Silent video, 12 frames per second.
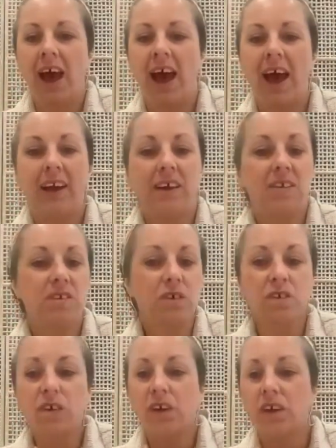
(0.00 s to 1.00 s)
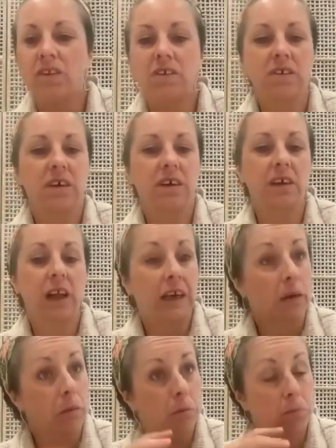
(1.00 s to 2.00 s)
And it's also considered
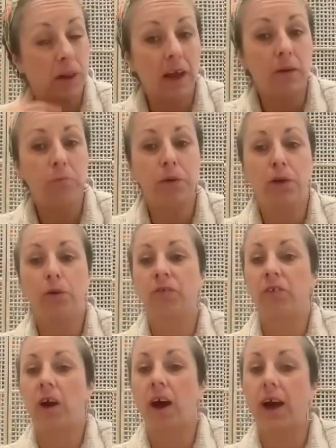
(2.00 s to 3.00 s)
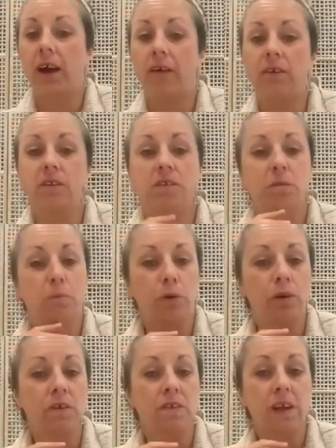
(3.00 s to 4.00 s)
like a blood purifier and
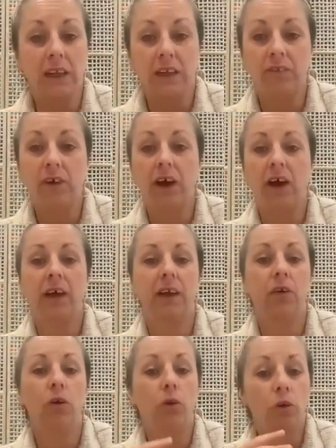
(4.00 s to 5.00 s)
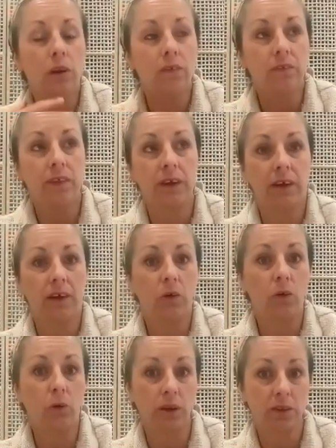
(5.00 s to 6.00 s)
supports the liver and all of the
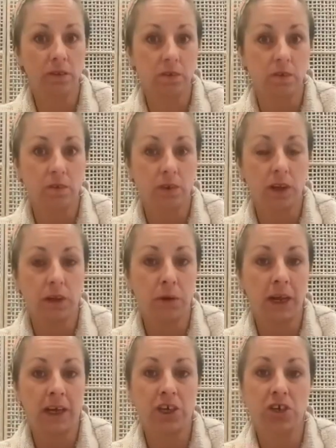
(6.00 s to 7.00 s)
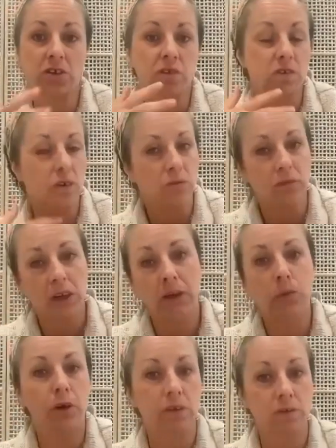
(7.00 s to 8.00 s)
organs of elimination. So it really
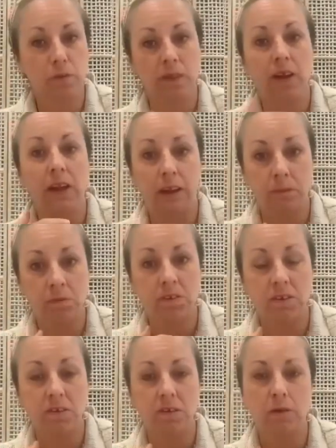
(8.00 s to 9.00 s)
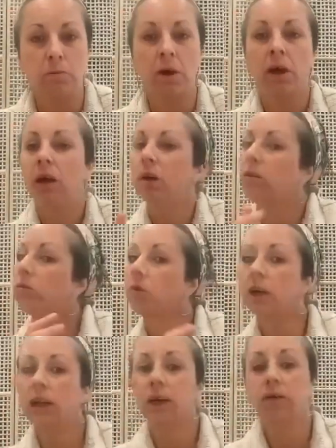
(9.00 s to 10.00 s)
works with the lymph system,
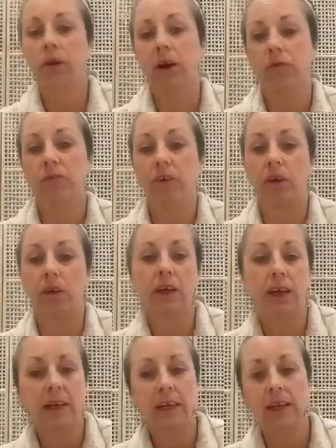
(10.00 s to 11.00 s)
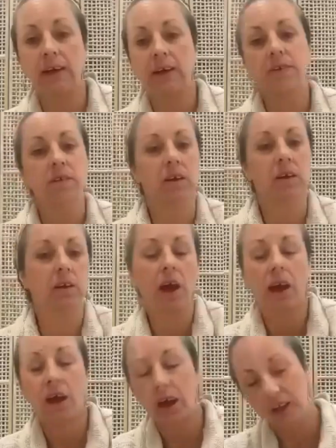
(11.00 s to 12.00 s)
really great for kidneys and
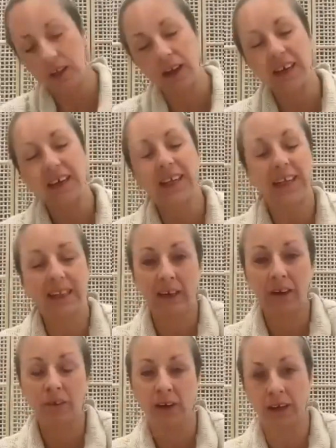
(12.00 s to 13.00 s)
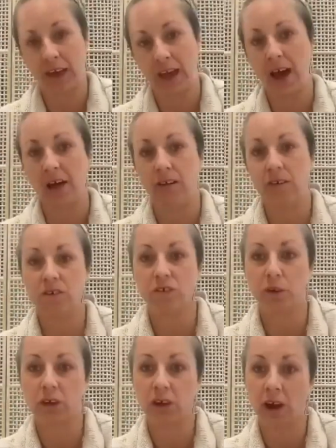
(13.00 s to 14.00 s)
like clearing out. So
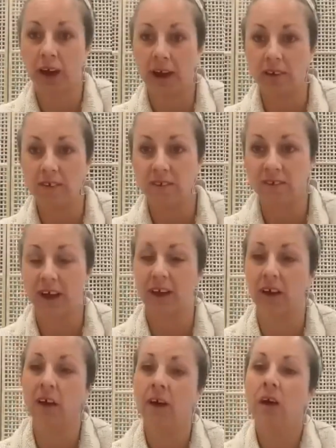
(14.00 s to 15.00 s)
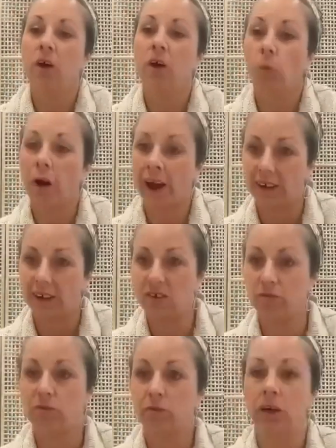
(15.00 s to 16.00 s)
a nice like way
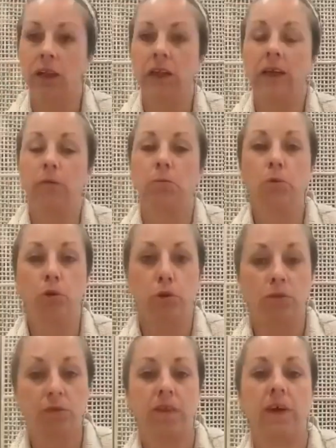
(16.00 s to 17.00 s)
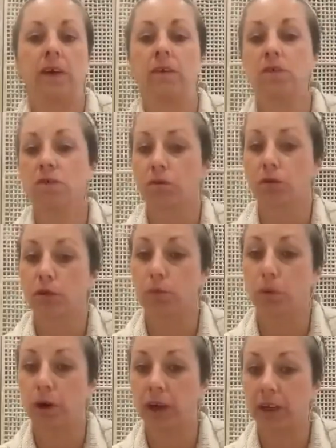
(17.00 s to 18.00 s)
to really move things through the
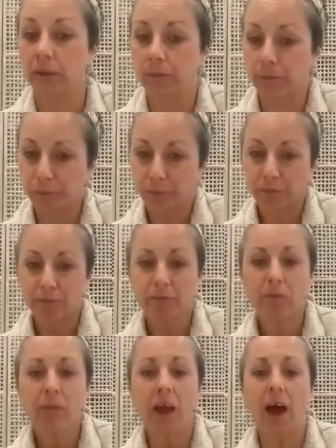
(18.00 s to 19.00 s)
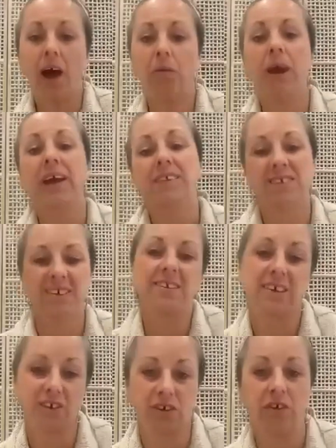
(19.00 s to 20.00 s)
body and to
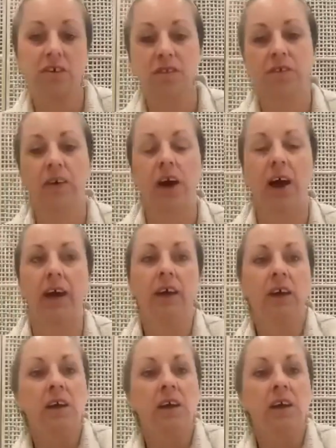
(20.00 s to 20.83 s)
detoxify.